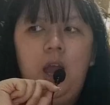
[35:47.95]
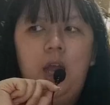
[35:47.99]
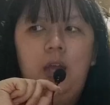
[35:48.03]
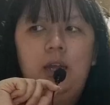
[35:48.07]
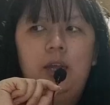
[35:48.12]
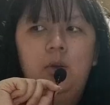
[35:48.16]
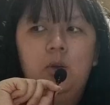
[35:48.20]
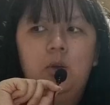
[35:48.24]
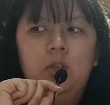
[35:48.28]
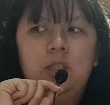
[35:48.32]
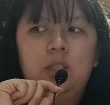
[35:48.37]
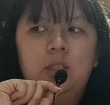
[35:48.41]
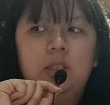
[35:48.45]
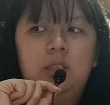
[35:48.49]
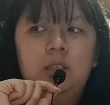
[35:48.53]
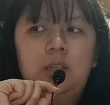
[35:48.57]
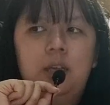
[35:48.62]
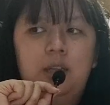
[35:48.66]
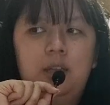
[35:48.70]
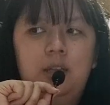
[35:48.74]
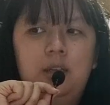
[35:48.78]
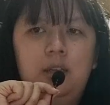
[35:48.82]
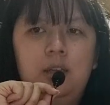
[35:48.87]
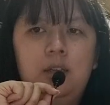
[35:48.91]
I was
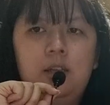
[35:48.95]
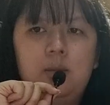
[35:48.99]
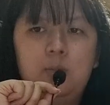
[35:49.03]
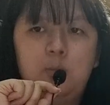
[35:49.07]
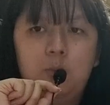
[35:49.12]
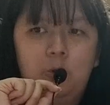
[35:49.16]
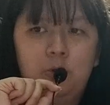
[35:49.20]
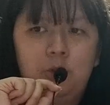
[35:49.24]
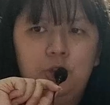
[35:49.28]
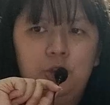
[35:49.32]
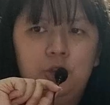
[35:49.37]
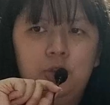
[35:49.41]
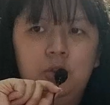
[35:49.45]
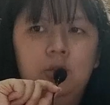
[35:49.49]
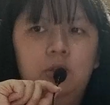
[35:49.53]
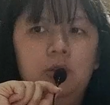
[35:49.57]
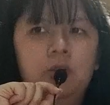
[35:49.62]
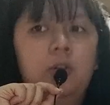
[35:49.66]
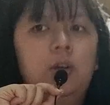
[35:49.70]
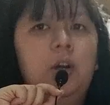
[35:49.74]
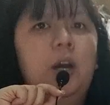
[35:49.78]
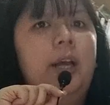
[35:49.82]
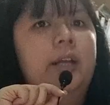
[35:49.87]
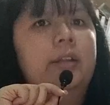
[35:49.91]
getting
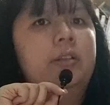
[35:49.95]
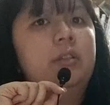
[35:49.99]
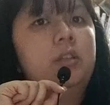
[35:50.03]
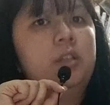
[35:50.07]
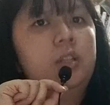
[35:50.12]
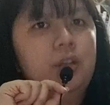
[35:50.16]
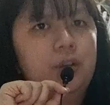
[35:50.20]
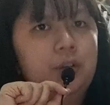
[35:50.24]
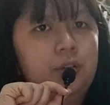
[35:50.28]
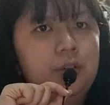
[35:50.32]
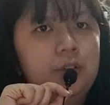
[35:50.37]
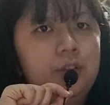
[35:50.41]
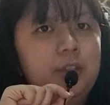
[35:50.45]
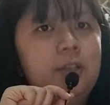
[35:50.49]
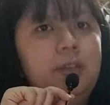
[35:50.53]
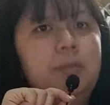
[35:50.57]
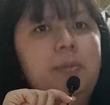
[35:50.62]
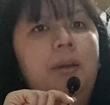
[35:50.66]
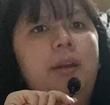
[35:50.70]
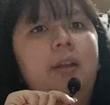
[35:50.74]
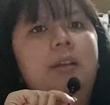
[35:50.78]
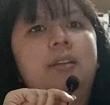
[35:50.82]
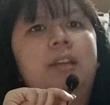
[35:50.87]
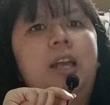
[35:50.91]
emotional and teary
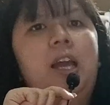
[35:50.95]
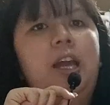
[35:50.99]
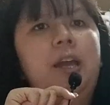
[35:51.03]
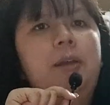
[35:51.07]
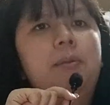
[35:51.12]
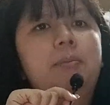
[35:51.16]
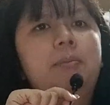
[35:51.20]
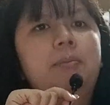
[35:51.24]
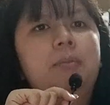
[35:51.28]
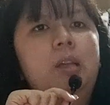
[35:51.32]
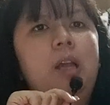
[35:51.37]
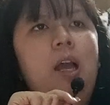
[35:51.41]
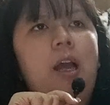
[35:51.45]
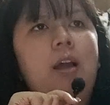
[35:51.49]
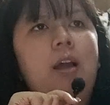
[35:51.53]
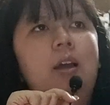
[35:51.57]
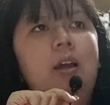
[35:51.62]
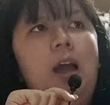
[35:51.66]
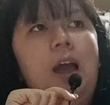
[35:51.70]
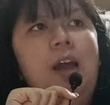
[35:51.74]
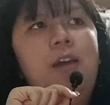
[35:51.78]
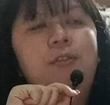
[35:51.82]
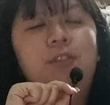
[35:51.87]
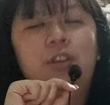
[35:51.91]
by the time
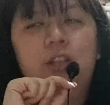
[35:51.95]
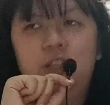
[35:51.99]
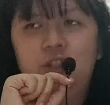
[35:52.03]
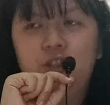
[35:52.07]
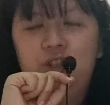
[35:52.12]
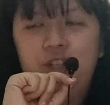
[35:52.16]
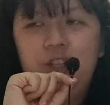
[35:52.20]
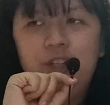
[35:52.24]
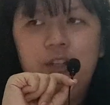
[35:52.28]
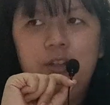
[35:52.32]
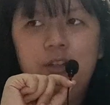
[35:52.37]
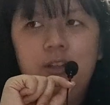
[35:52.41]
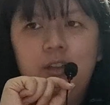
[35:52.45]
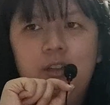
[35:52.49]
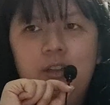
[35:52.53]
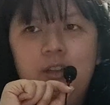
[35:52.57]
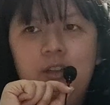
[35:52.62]
I finished it.